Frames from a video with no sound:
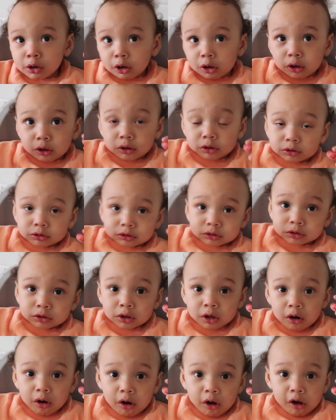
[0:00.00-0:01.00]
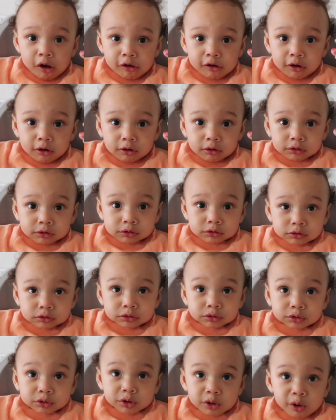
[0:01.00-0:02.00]
He eats really well. Like he
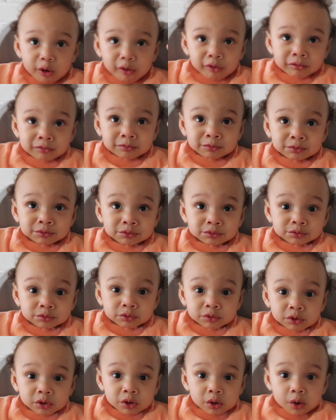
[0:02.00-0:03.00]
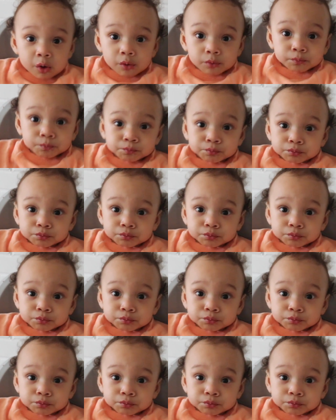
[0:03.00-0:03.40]
eats like a proper like toddler.